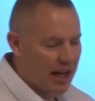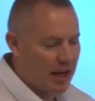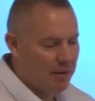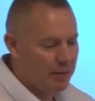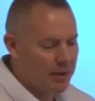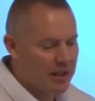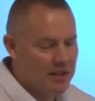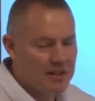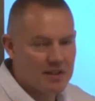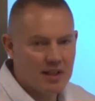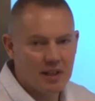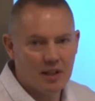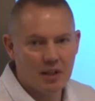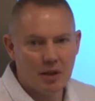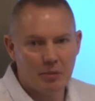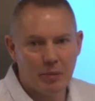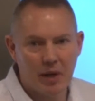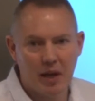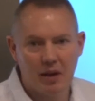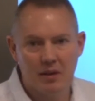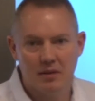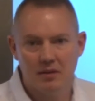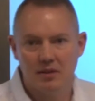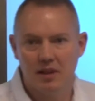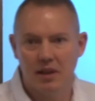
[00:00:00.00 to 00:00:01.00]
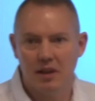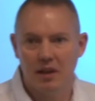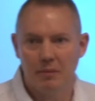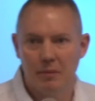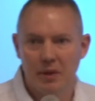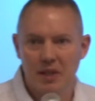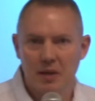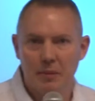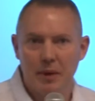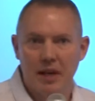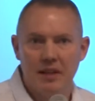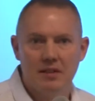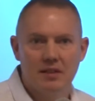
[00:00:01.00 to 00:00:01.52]
I'm going to tell you a
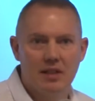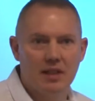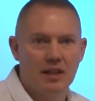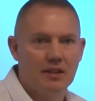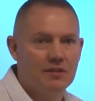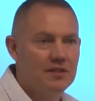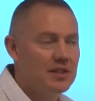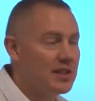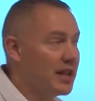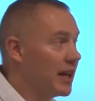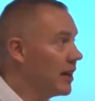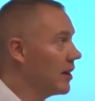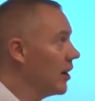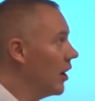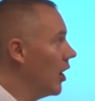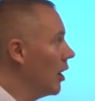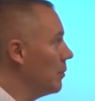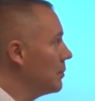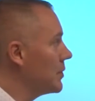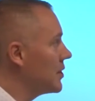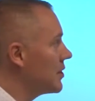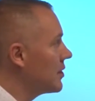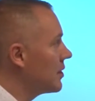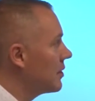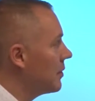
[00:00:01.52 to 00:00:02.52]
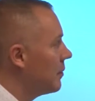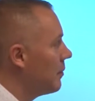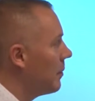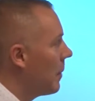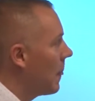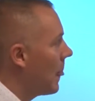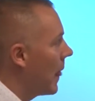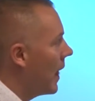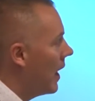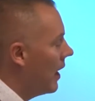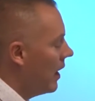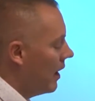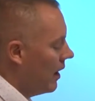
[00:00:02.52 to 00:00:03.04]
bit about DevSecOps.
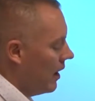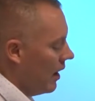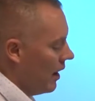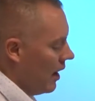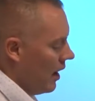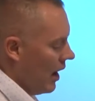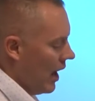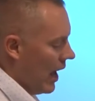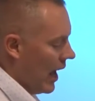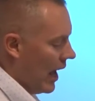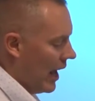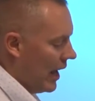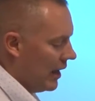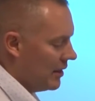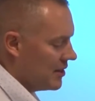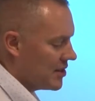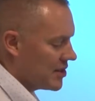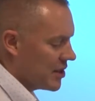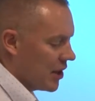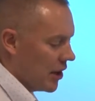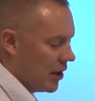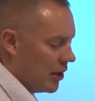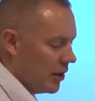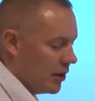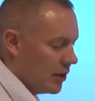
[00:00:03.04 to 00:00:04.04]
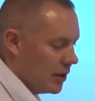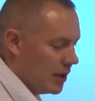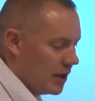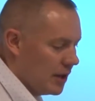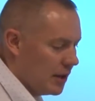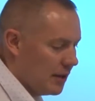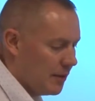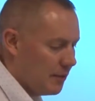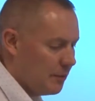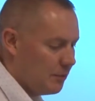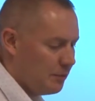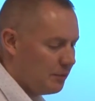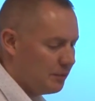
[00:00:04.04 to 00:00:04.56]
And so
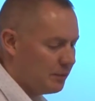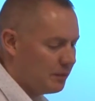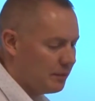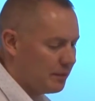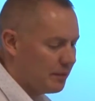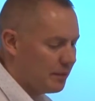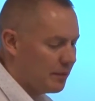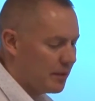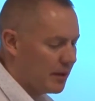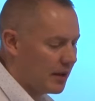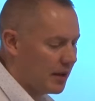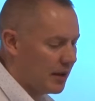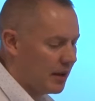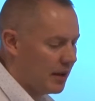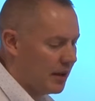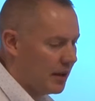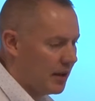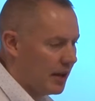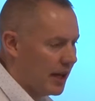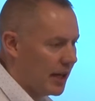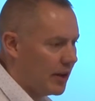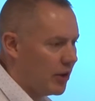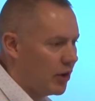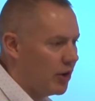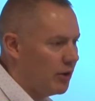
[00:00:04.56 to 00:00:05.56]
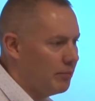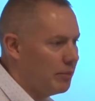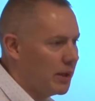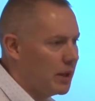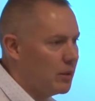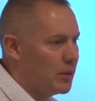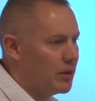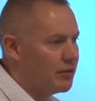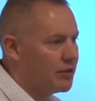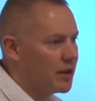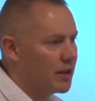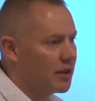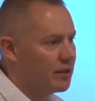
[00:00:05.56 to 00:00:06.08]
at RMB,
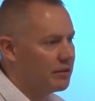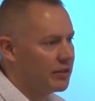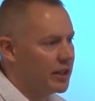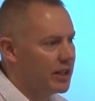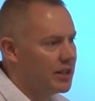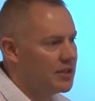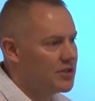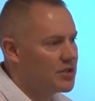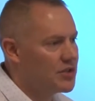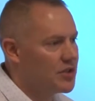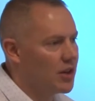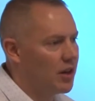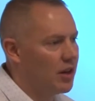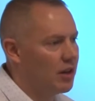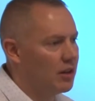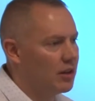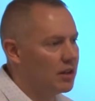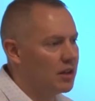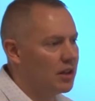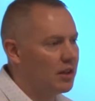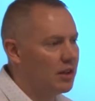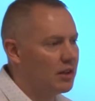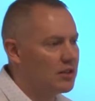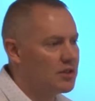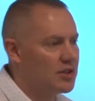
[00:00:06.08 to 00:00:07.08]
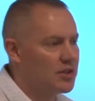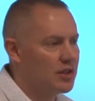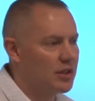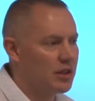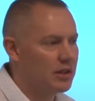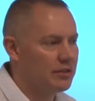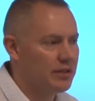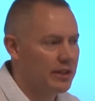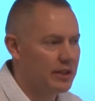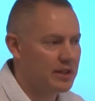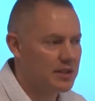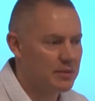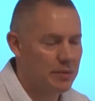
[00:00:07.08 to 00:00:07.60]
we've got a very strong culture
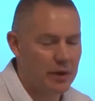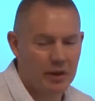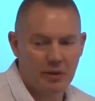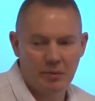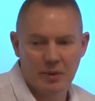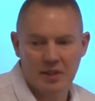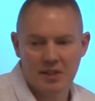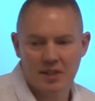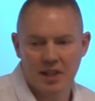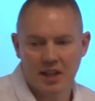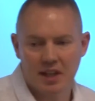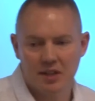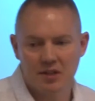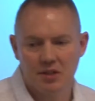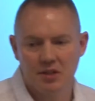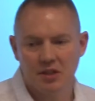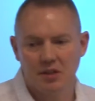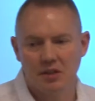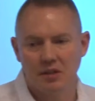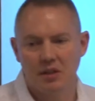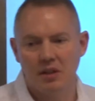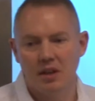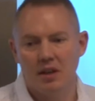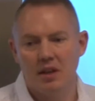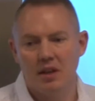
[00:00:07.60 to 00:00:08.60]
of experimentation.